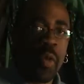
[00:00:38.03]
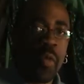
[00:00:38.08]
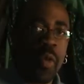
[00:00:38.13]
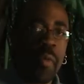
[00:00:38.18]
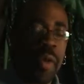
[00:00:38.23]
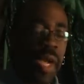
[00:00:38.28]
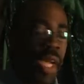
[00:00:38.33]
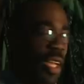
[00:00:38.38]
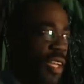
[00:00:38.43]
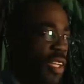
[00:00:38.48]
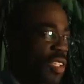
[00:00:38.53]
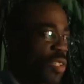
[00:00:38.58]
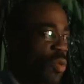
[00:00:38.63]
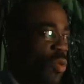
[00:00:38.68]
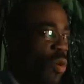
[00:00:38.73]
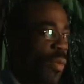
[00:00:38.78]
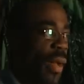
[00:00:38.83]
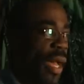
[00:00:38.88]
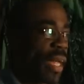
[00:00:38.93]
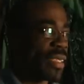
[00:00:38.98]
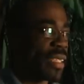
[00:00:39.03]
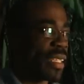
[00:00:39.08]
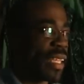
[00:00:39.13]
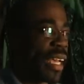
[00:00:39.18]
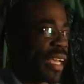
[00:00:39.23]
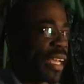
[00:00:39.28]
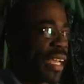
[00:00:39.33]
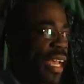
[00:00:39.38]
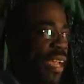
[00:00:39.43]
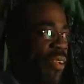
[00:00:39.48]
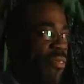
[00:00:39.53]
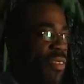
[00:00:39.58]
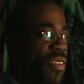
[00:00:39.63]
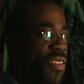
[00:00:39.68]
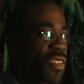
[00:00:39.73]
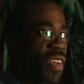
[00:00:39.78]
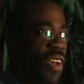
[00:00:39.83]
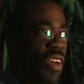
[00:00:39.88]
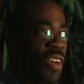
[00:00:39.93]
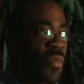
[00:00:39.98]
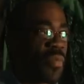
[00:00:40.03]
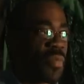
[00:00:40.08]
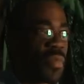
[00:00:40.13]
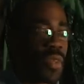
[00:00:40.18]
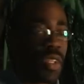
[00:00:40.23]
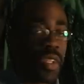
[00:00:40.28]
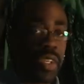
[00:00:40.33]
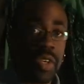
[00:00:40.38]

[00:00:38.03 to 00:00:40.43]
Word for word: what we're going to talk about today, yeah, is um,